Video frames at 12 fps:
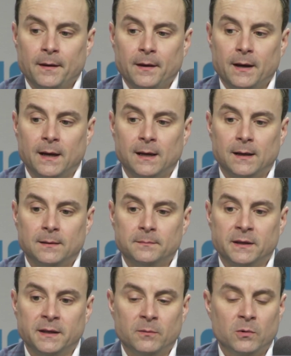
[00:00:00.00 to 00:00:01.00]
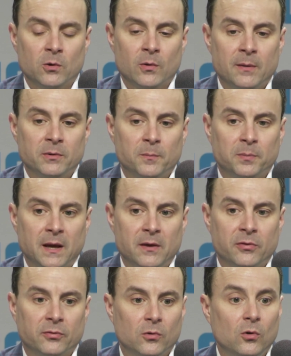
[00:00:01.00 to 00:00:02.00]
And then we were able to play
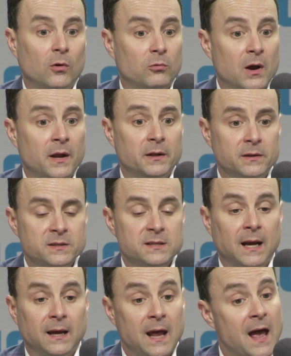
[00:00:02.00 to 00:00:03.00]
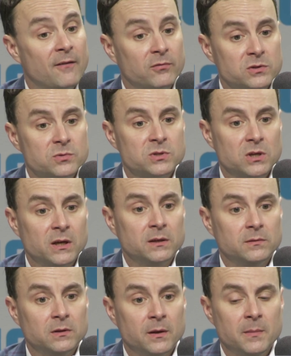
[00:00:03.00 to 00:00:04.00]
through a run in the second half, which was good.
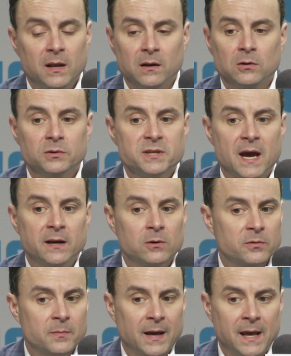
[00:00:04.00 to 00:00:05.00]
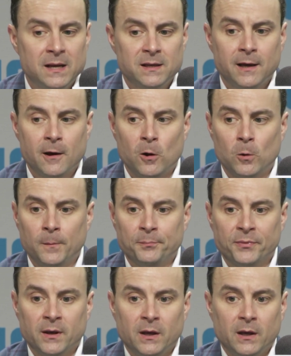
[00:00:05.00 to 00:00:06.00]
They made it a little tighter with about eight to go.
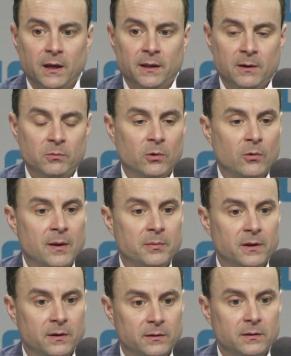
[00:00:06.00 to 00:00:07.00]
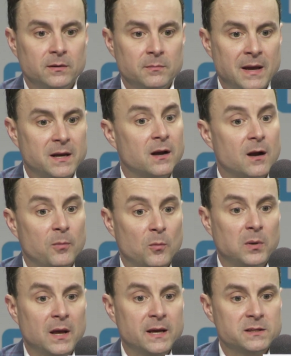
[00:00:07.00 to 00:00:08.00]
And then we were able to make a couple
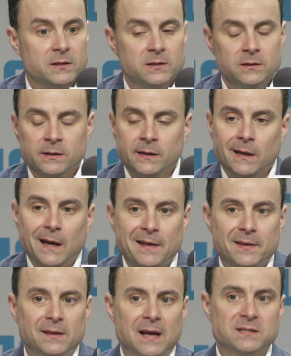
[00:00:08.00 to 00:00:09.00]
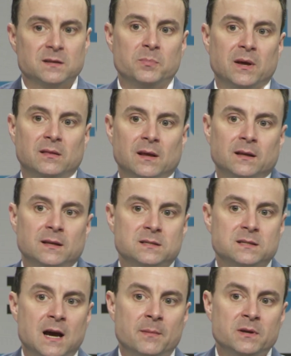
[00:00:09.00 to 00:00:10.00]
plays. I think that's the big thing this
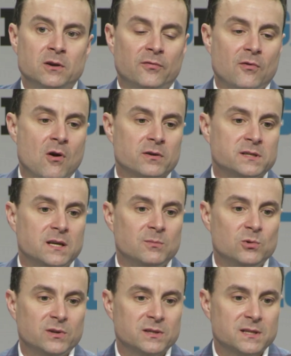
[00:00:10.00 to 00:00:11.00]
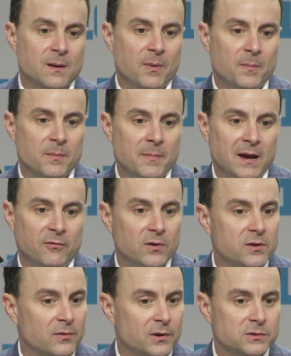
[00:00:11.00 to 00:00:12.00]
time of year for our team. Who can step up and make
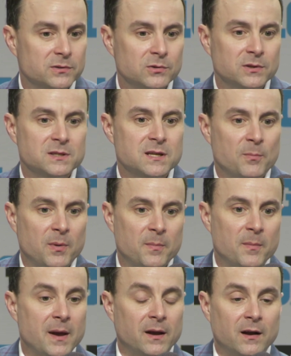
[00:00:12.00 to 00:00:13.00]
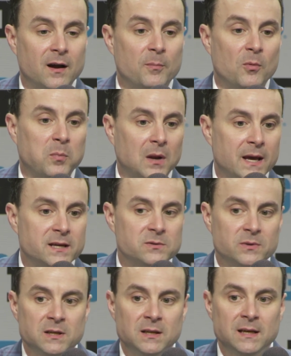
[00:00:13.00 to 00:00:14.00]
free throws? Who can step up and make a couple plays
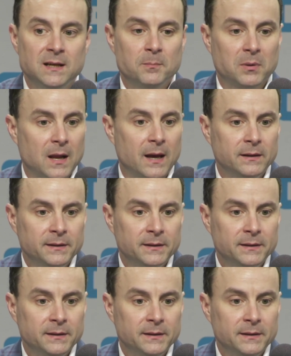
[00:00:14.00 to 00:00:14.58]
when you need a play,